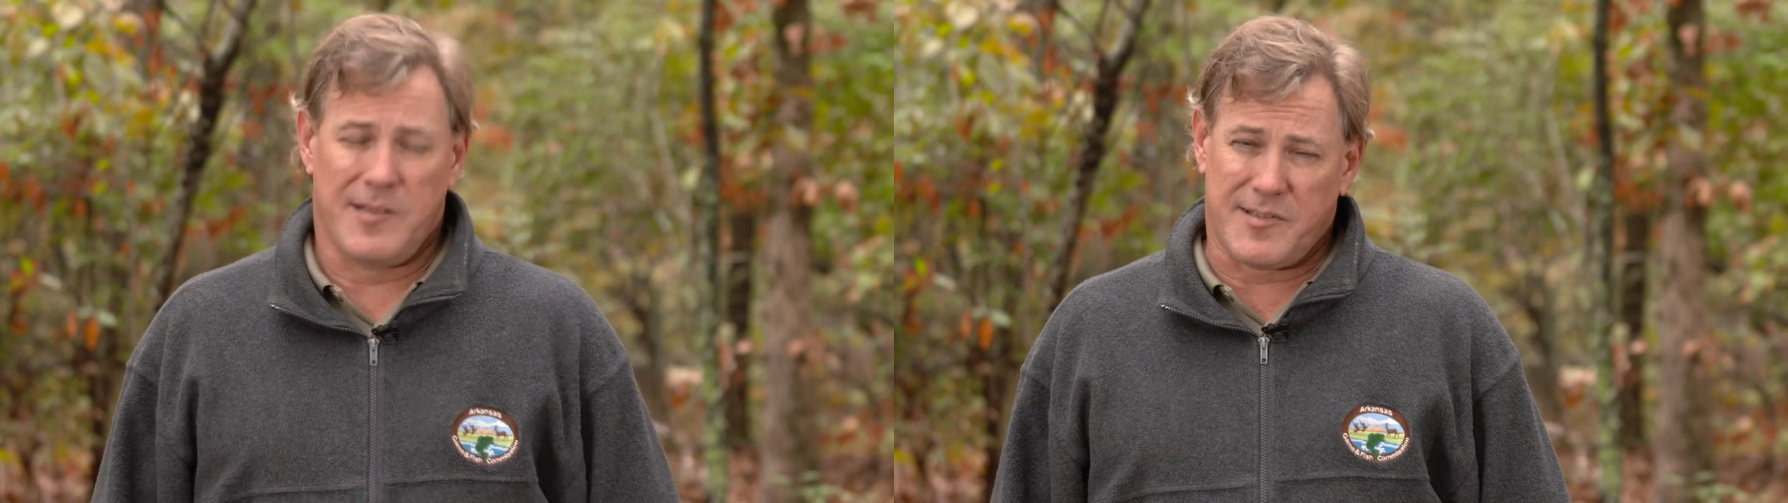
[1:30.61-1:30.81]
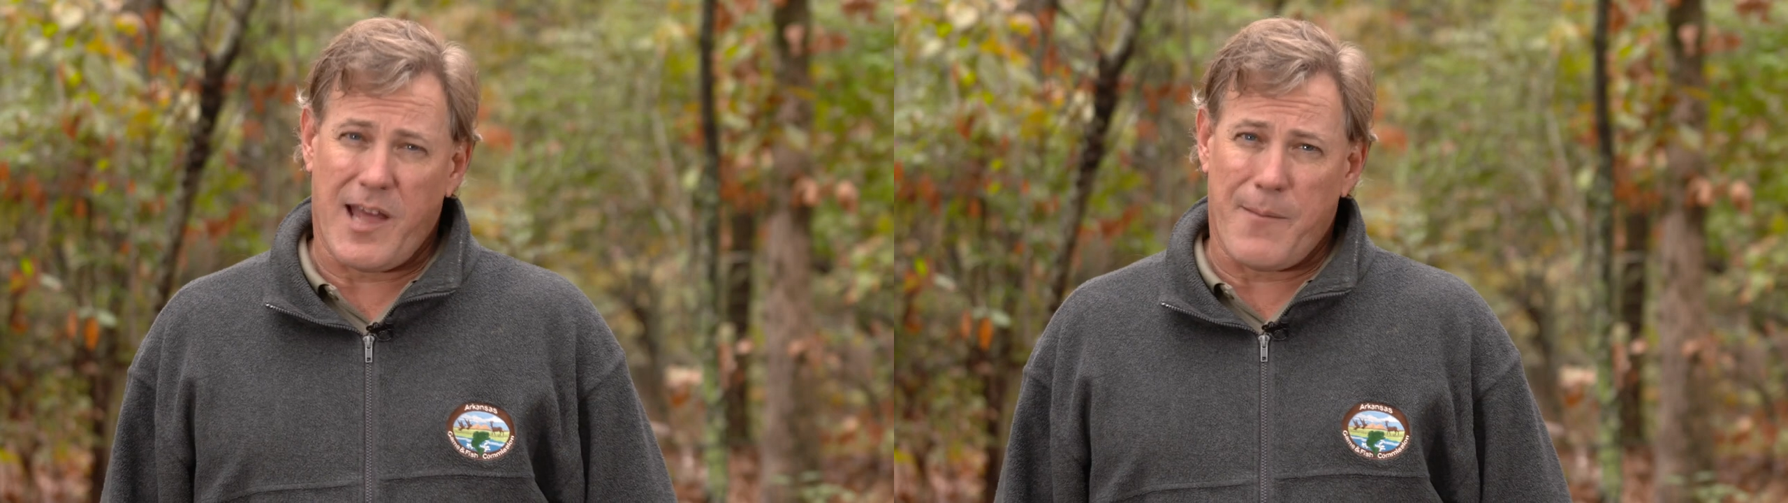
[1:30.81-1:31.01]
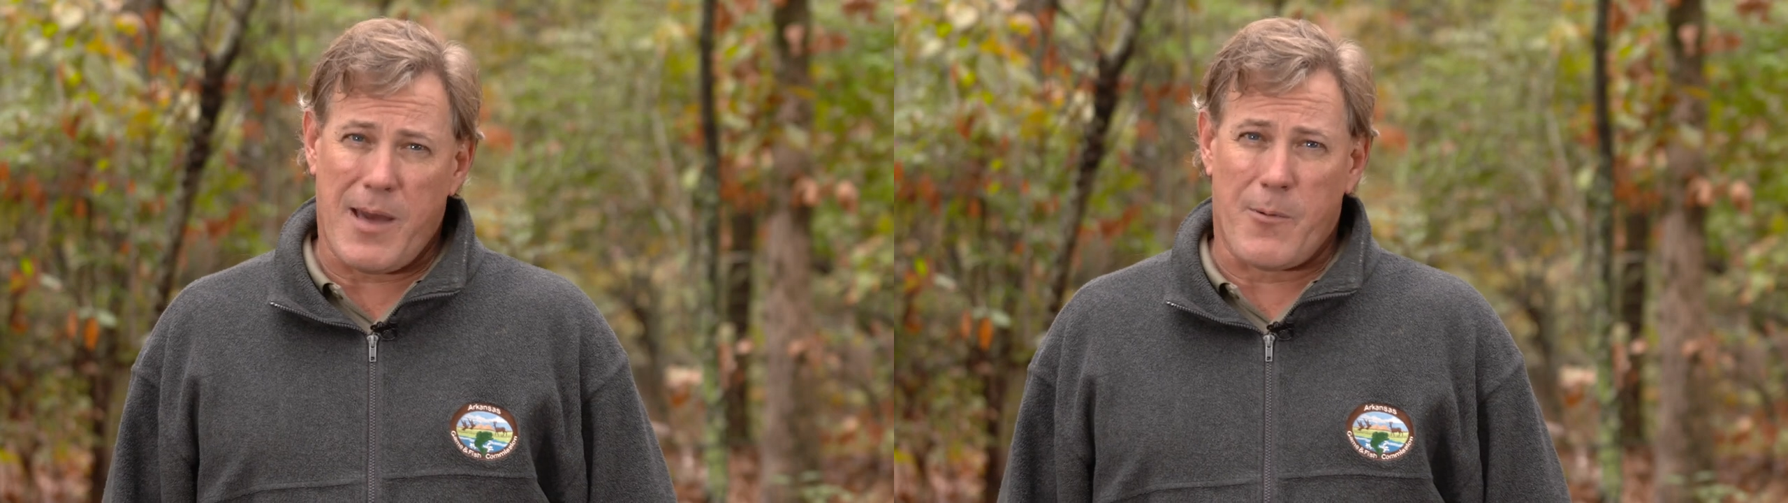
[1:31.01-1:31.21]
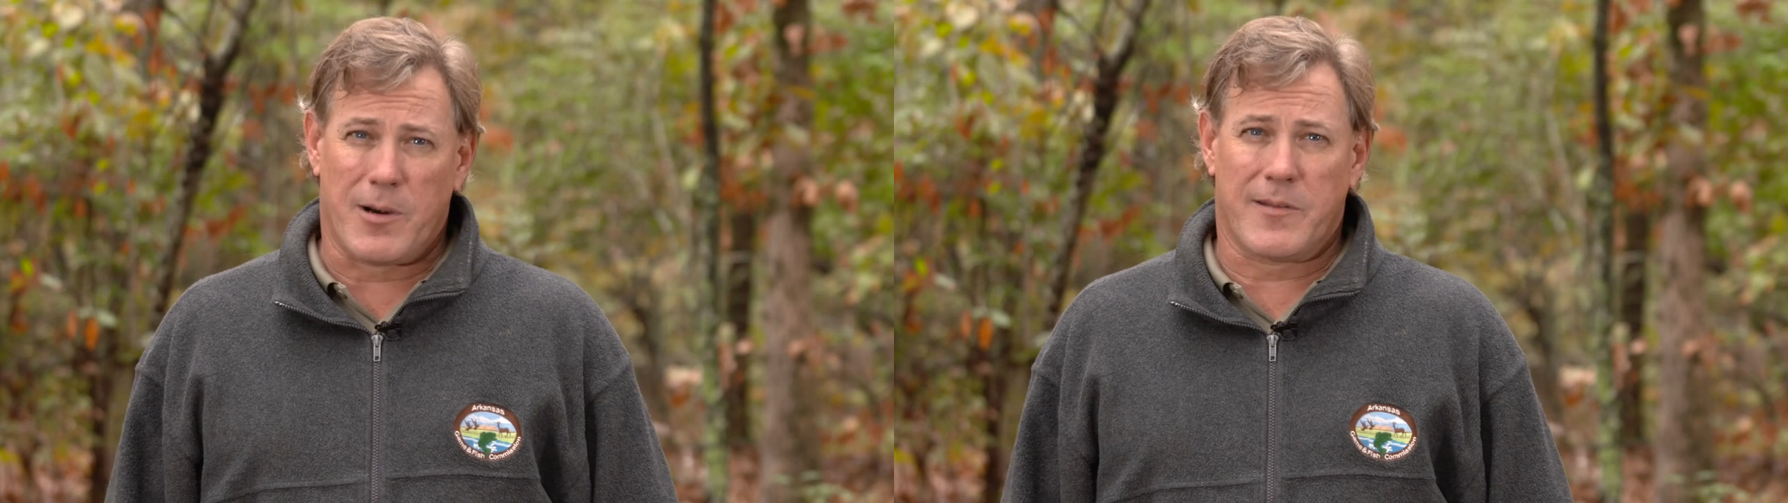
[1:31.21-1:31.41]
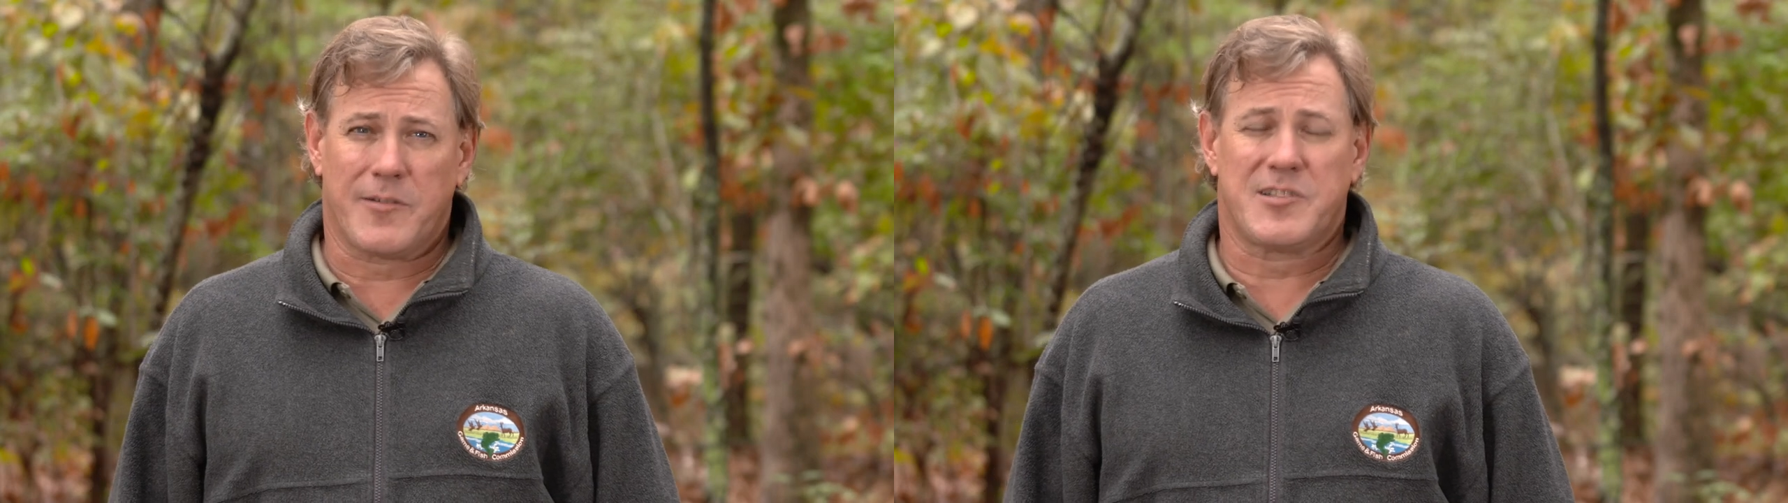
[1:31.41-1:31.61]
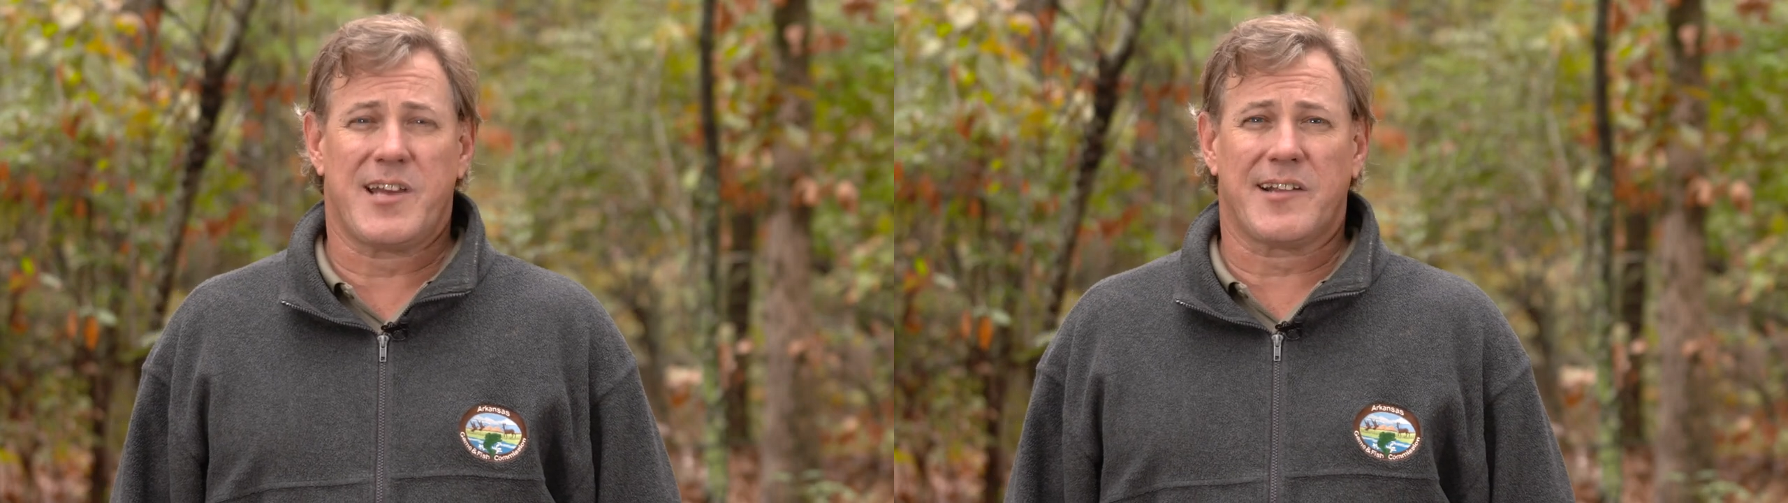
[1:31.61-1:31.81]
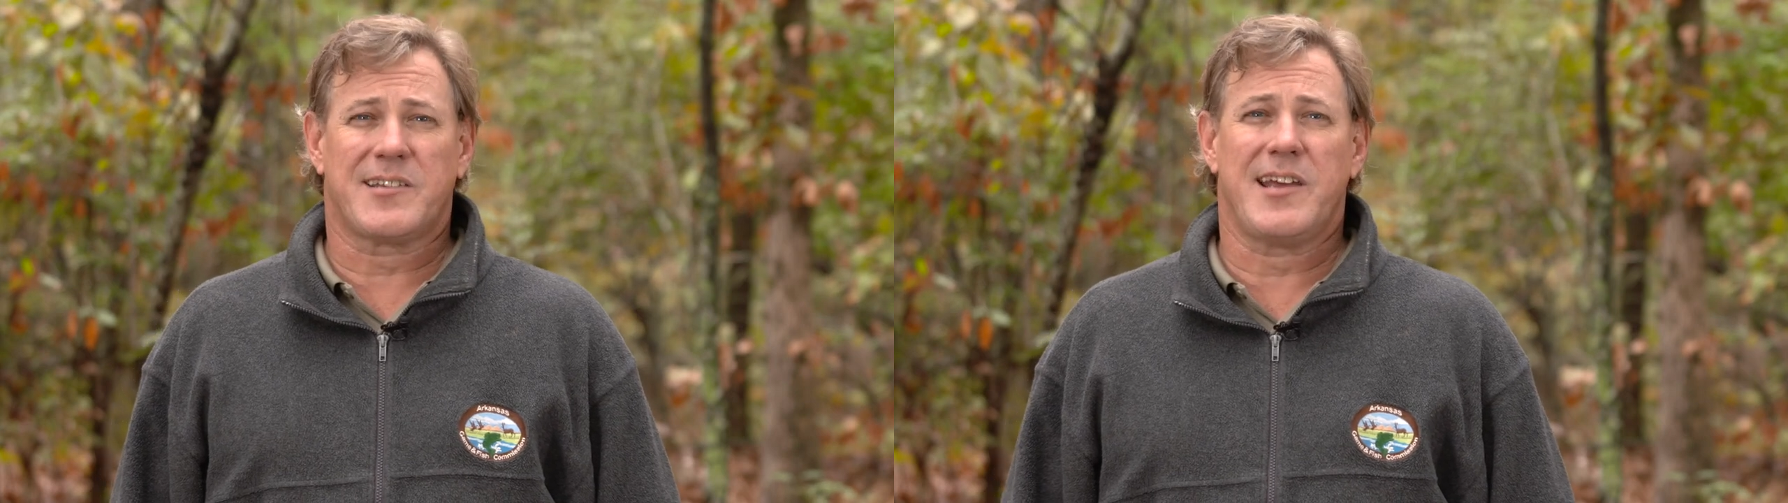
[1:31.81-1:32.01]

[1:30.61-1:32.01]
to stop by one of those check